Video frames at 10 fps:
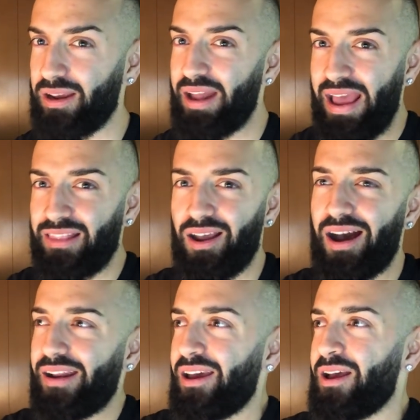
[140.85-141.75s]
It could end
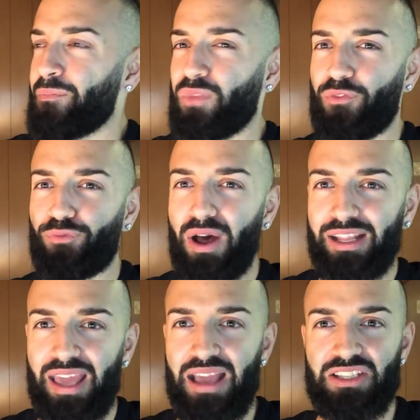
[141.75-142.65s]
on
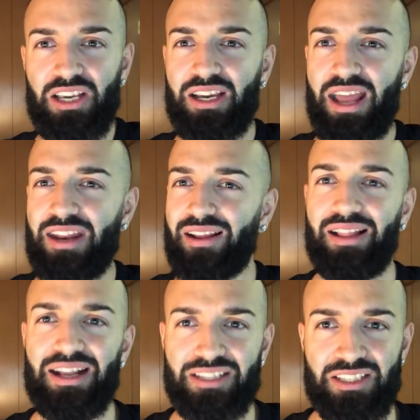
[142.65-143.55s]
floodgates. It could end
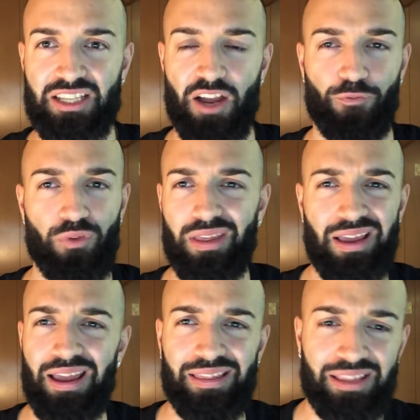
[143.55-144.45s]
on lots of stuff.
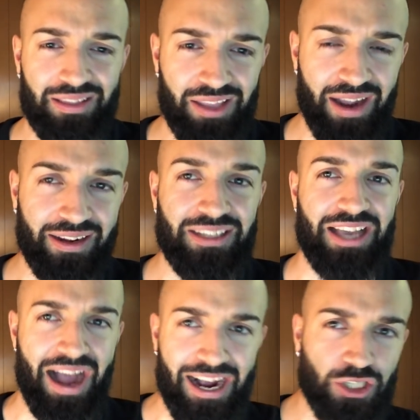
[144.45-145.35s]
The deck
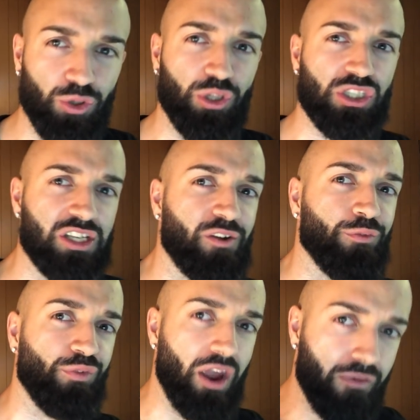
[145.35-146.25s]
is actually
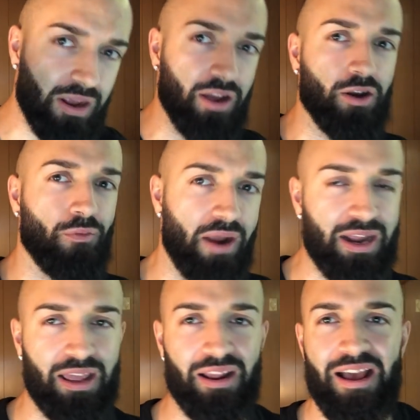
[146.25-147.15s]
still very
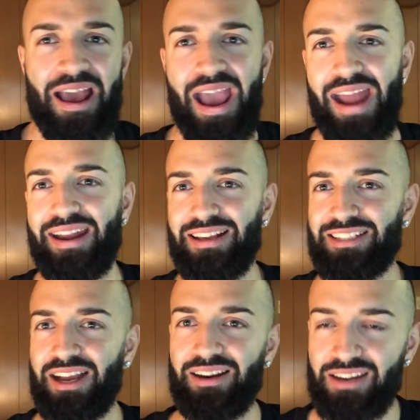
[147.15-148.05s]
underrated and
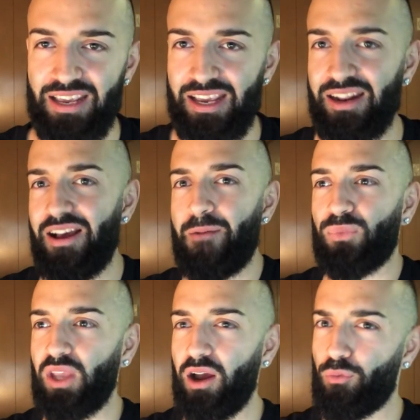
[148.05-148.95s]
does not need
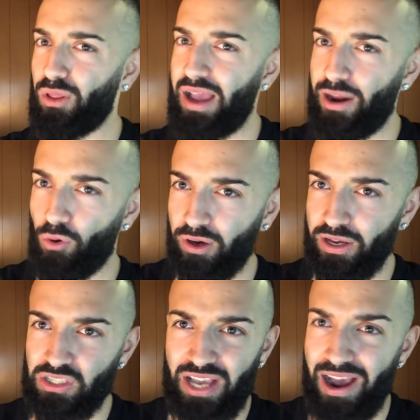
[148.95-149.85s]
to rely on
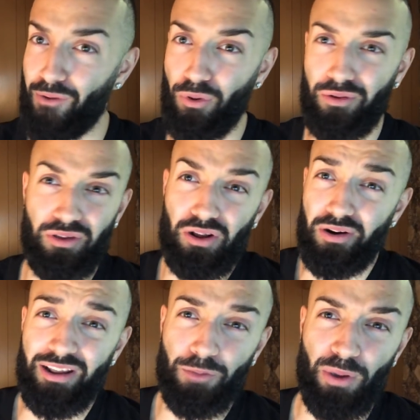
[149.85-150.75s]
Orcust. I would you
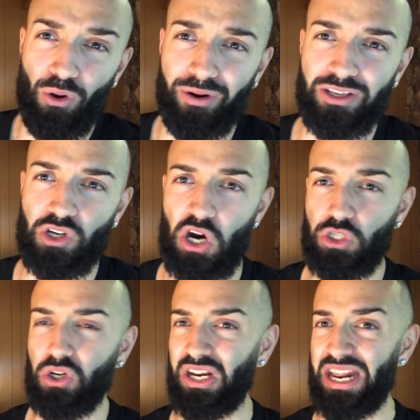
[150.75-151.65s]
don't need to play the Orcust
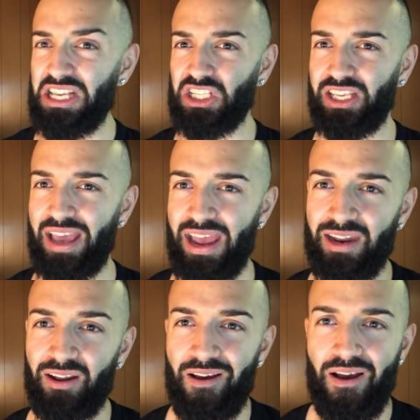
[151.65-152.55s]
cards. You could easily
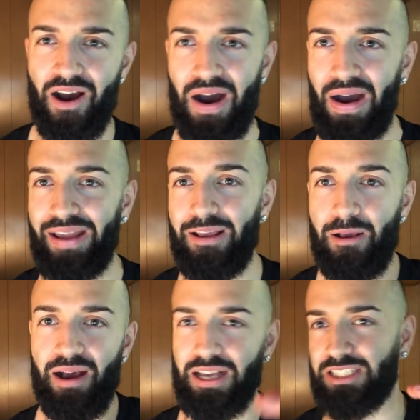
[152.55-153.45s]
end on
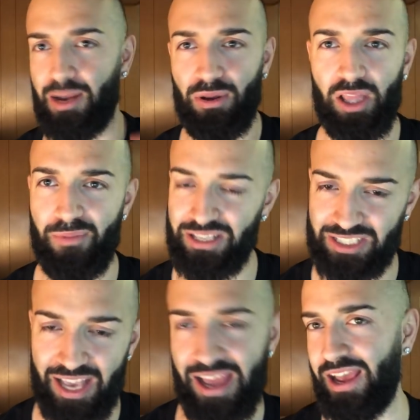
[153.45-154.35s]
a summon
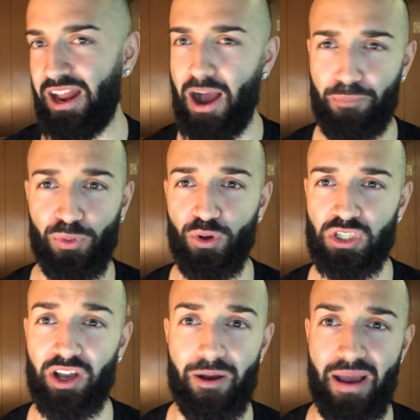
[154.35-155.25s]
limit set and
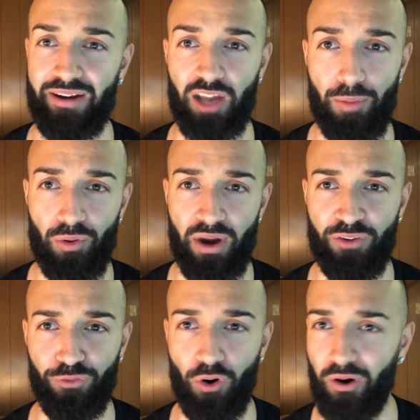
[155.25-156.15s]
Apollousa and double
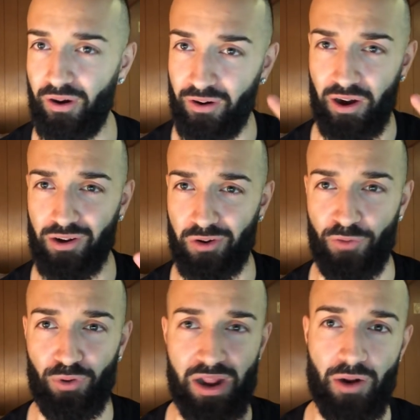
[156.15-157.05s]
rank four or
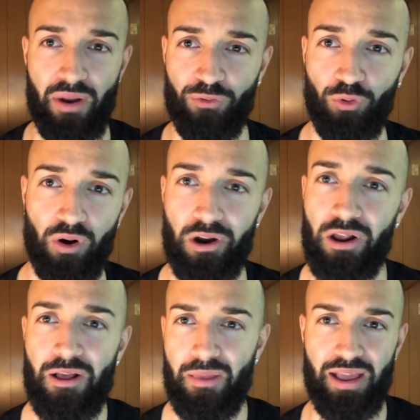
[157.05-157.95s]
Griffin and a rank
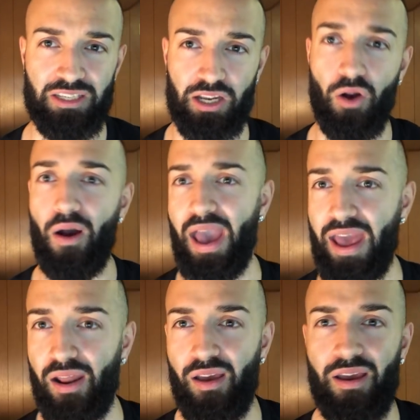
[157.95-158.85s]
four and say go
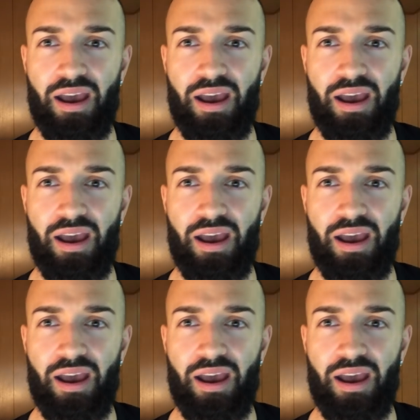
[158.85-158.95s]
ahead.